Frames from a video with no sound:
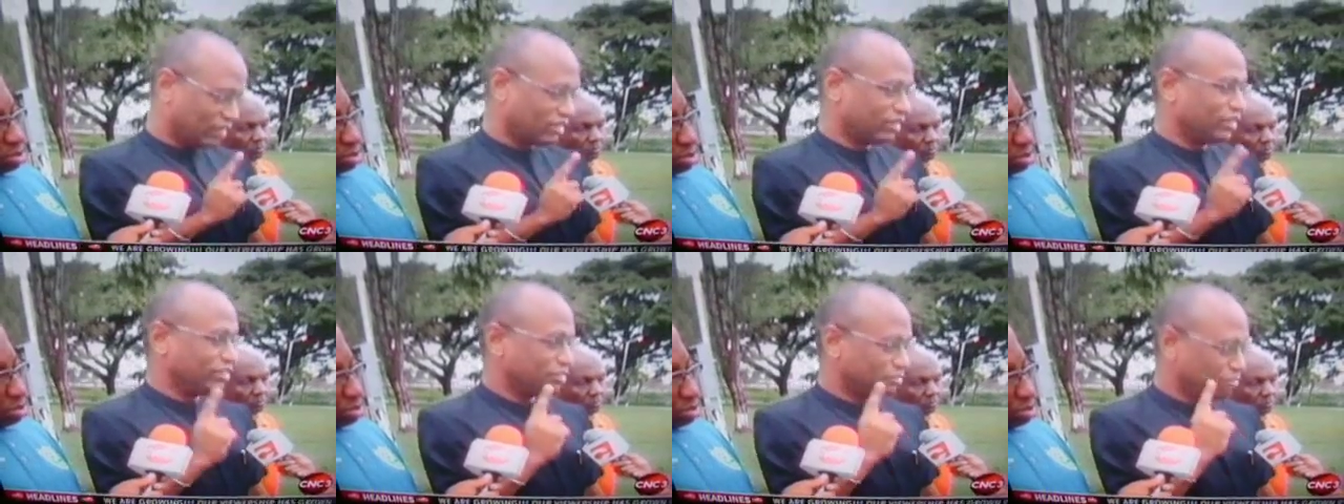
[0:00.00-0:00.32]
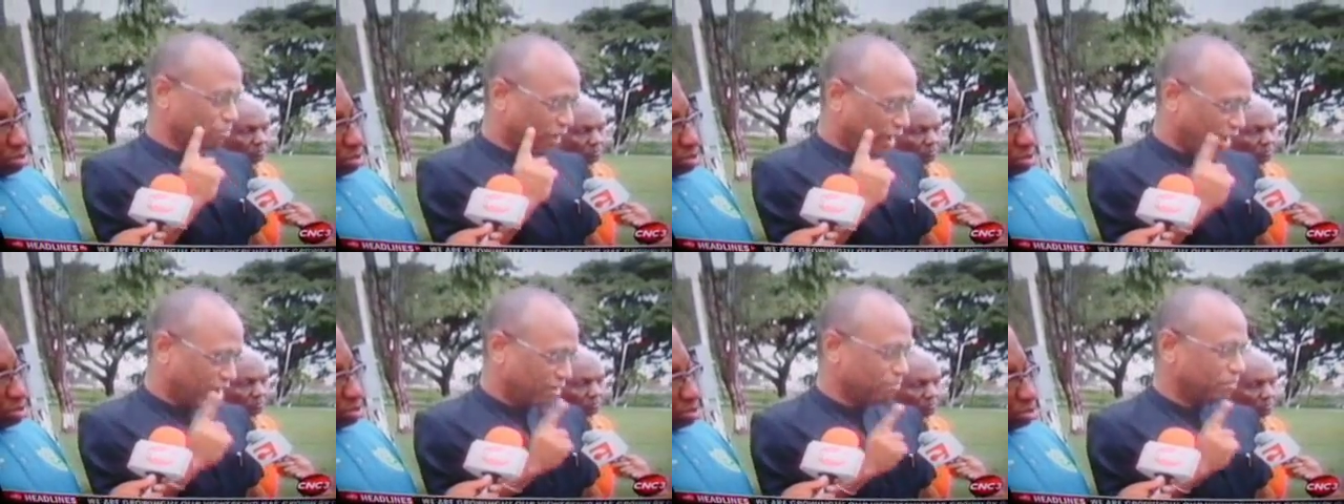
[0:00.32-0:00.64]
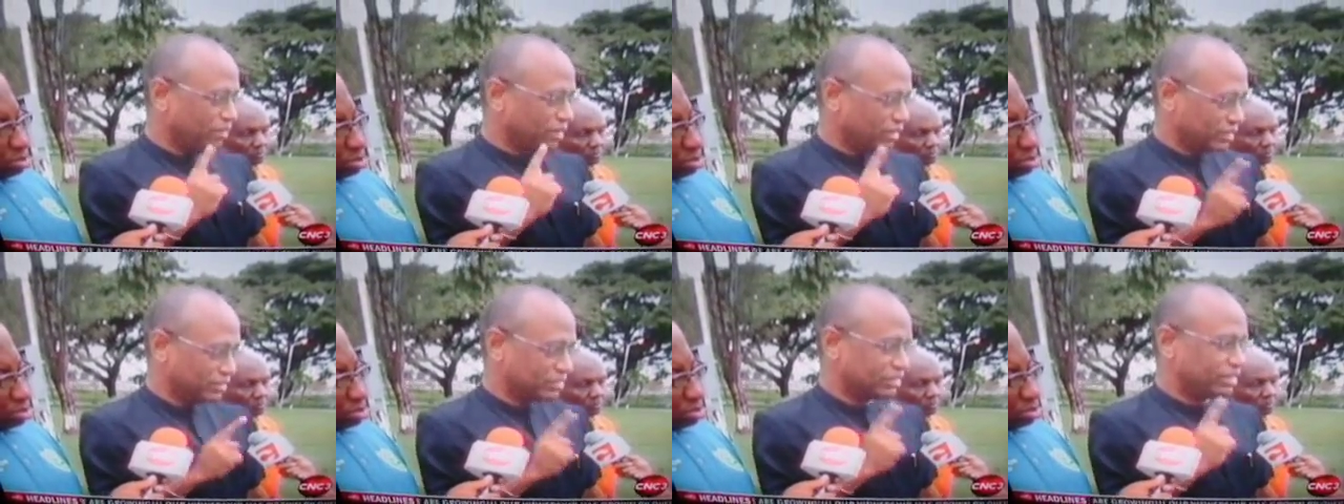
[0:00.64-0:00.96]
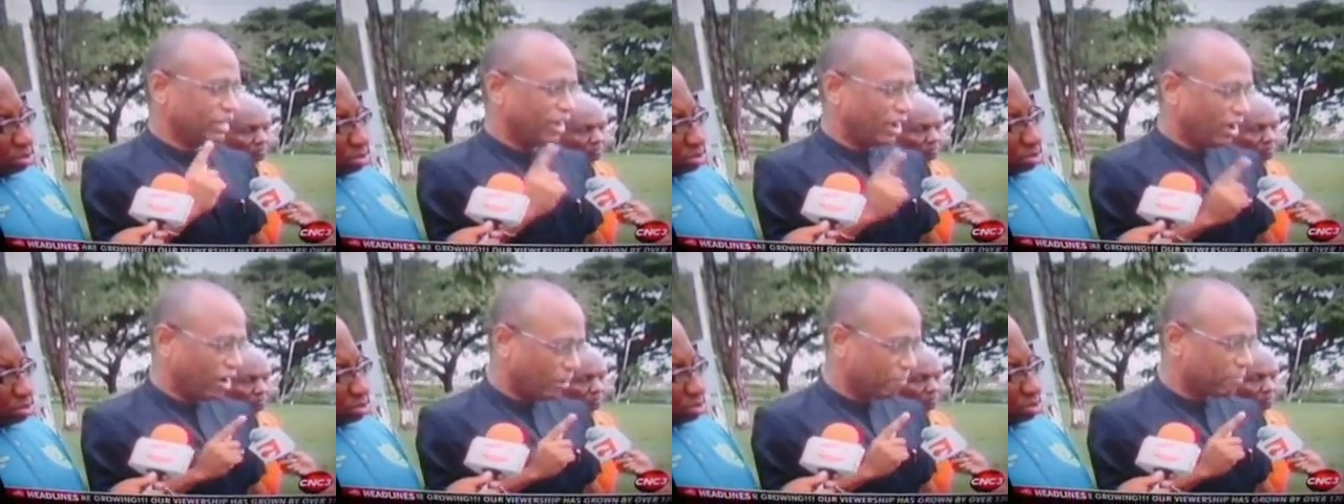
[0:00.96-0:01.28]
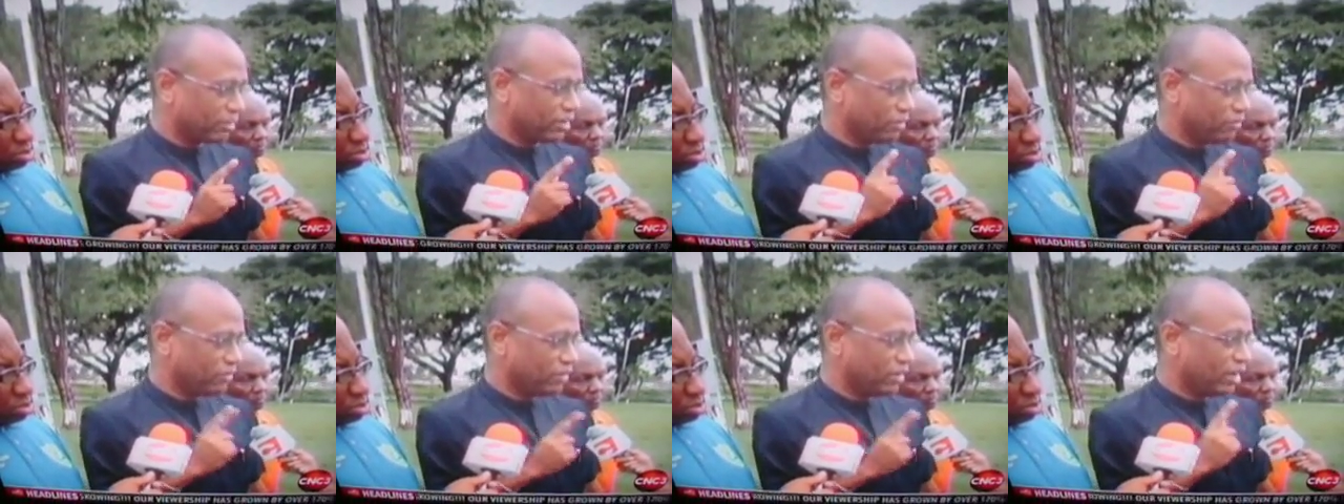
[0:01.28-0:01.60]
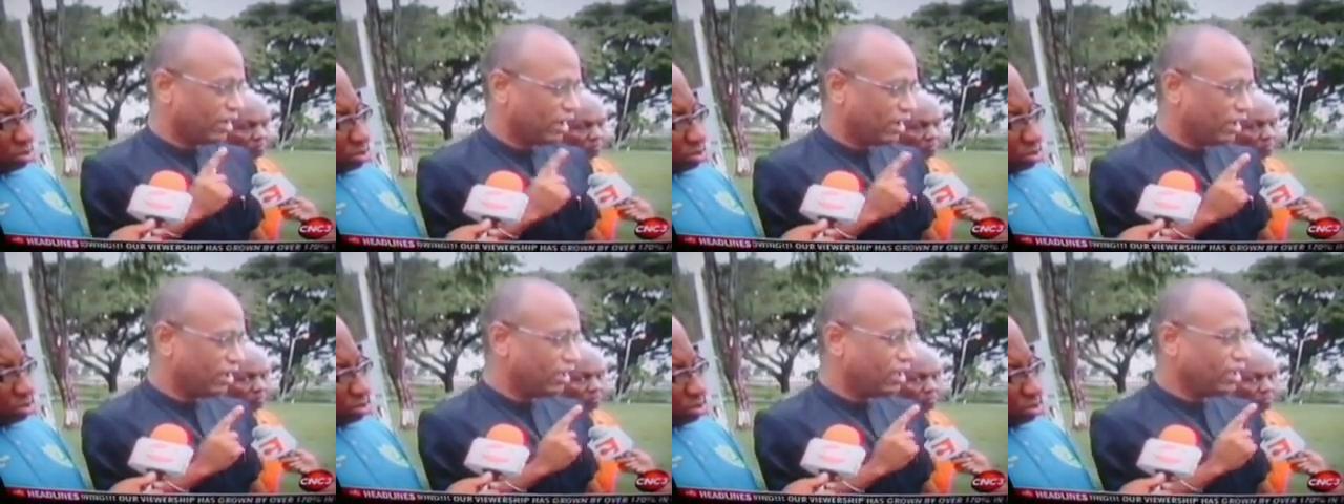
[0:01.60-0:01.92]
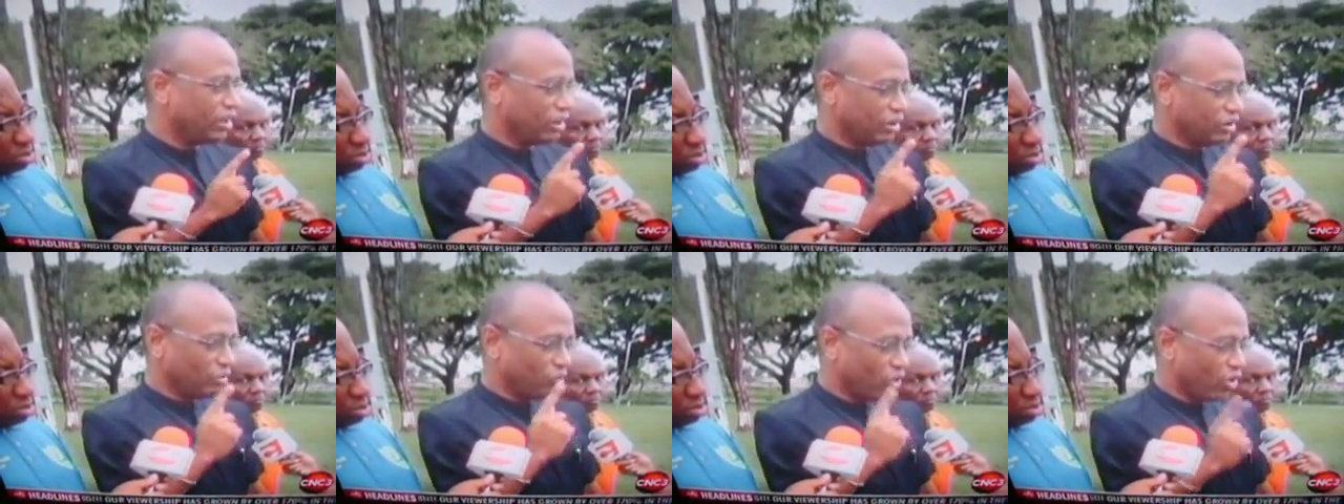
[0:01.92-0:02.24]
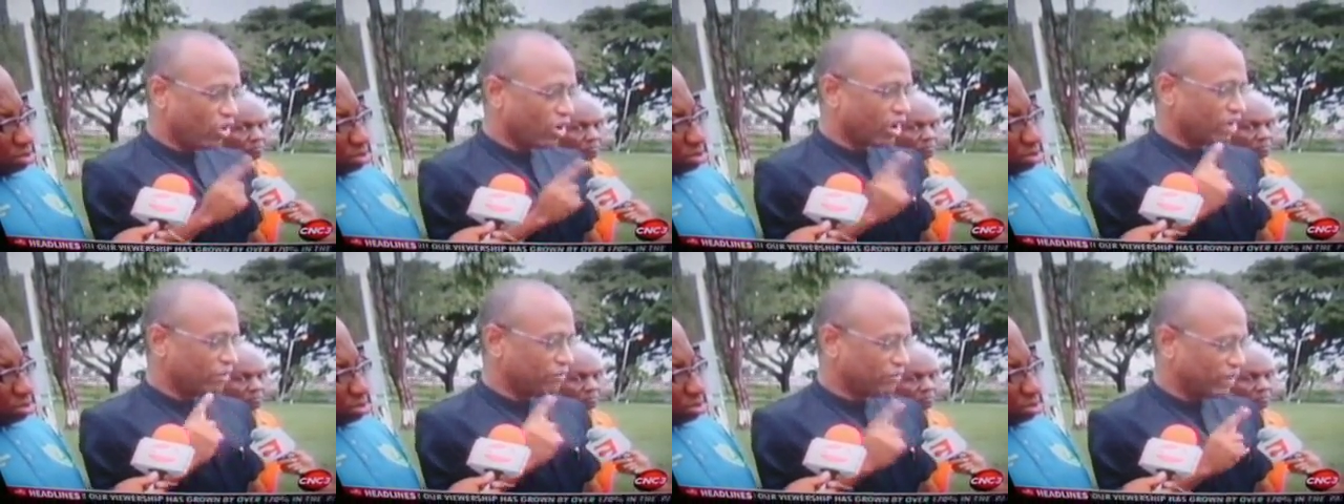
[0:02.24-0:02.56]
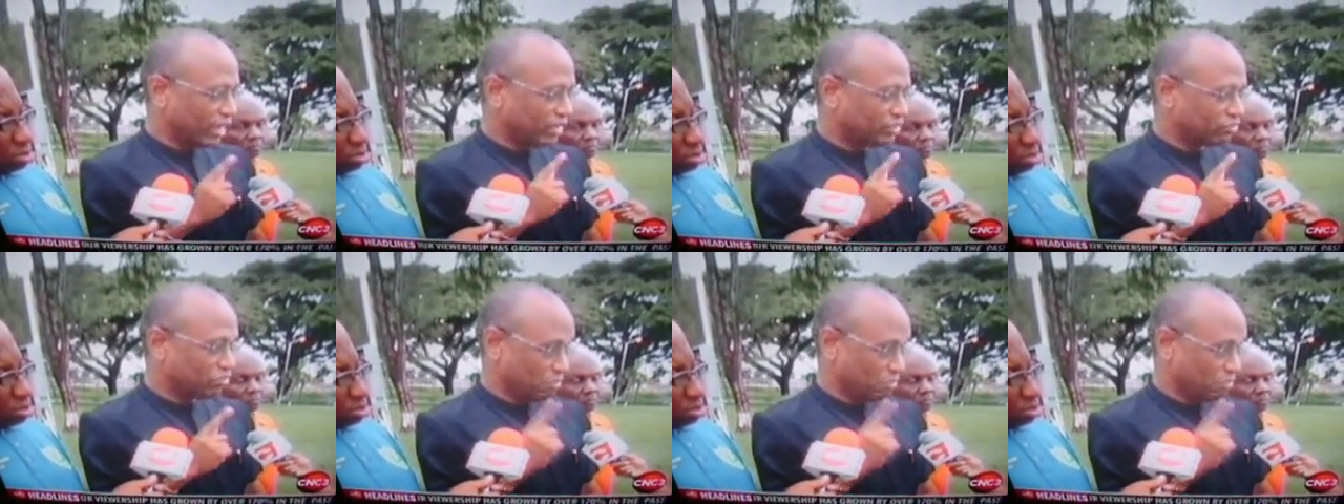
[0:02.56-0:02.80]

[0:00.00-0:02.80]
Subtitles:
this Prime Minister up, giving her the wrong advice.